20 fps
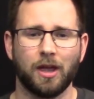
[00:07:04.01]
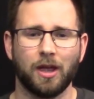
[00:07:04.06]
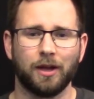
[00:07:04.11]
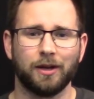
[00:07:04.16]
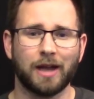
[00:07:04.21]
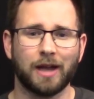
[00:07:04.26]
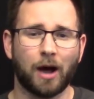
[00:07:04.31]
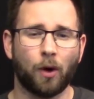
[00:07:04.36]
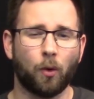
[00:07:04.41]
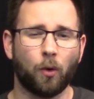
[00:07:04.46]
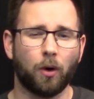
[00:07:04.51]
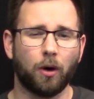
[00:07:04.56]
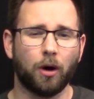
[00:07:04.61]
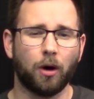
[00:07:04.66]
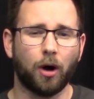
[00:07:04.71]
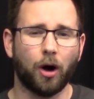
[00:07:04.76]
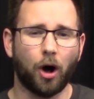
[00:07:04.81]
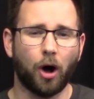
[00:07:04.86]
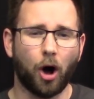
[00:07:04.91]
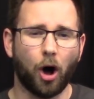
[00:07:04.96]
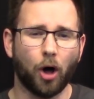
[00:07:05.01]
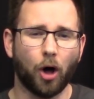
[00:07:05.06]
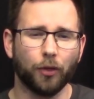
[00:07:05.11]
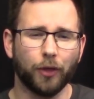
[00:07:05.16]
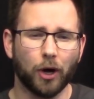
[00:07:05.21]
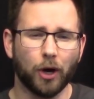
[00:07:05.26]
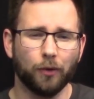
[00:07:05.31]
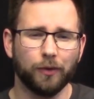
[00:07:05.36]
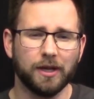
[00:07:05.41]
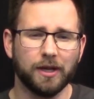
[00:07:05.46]
Now,
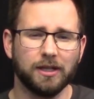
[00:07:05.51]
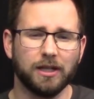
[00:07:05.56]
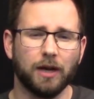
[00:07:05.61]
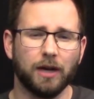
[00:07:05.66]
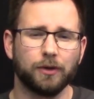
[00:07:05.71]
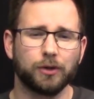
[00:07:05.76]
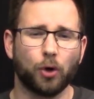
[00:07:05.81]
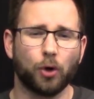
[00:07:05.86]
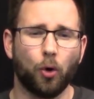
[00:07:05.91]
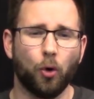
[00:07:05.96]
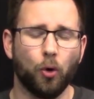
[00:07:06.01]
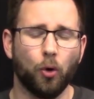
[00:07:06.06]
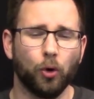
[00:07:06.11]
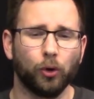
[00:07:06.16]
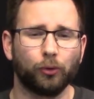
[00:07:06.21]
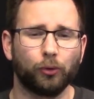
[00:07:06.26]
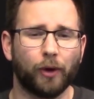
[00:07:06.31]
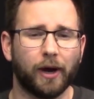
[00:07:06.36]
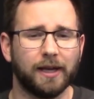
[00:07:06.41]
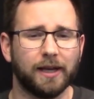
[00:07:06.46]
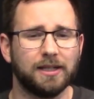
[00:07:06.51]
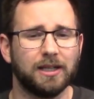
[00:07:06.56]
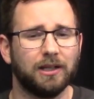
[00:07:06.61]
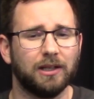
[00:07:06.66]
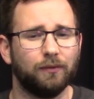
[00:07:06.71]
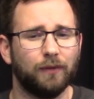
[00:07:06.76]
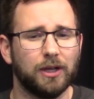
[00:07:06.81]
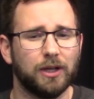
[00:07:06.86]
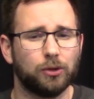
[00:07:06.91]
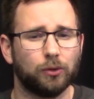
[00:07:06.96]
although these heroes are all great
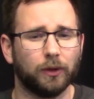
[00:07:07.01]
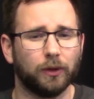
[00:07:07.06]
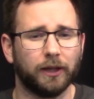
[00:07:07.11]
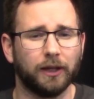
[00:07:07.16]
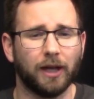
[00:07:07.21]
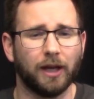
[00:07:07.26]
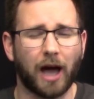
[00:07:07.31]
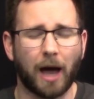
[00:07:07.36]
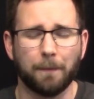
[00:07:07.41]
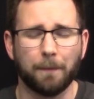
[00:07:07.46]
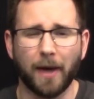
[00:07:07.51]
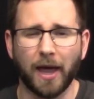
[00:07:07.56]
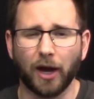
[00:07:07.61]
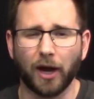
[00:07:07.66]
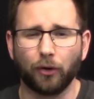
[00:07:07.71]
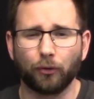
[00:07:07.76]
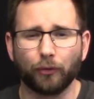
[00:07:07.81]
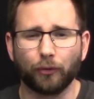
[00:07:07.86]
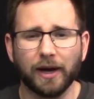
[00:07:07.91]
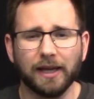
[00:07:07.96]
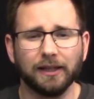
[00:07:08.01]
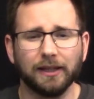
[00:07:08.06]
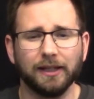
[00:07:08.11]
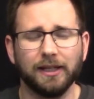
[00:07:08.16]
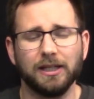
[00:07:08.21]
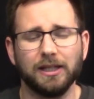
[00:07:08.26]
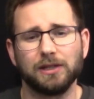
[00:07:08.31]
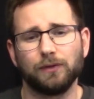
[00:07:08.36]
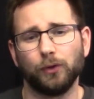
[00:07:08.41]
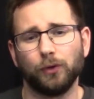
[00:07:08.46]
individually and make great
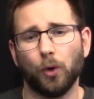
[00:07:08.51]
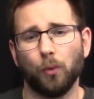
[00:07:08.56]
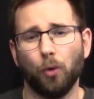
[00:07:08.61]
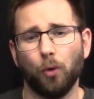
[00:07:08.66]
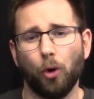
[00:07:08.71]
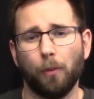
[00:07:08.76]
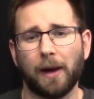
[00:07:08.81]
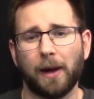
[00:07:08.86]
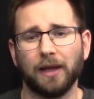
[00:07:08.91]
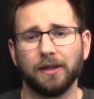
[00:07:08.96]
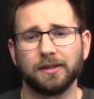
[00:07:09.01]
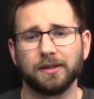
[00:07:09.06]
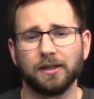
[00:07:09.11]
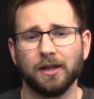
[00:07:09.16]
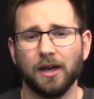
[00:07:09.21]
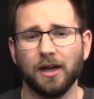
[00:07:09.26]
leaders for your warbands,